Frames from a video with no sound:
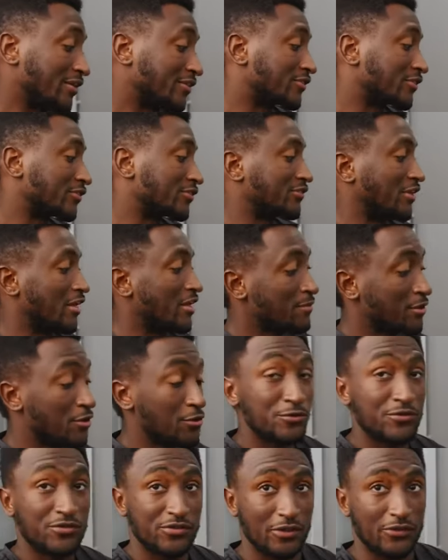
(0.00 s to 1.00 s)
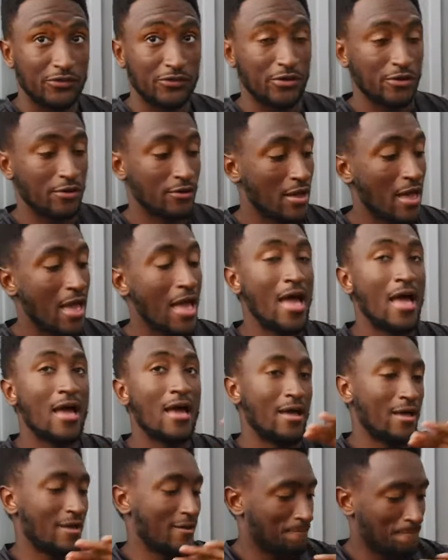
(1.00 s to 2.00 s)
that like Marques Brownlee uses
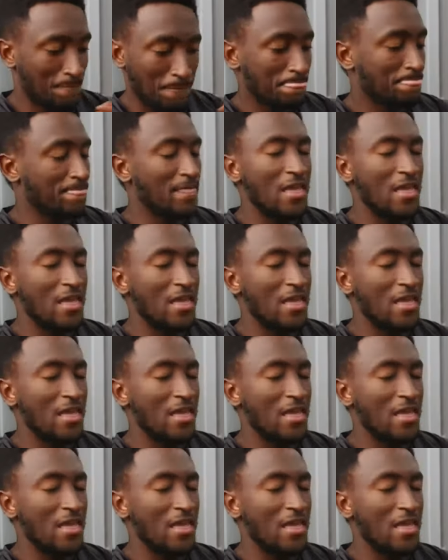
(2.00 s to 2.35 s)
that's probably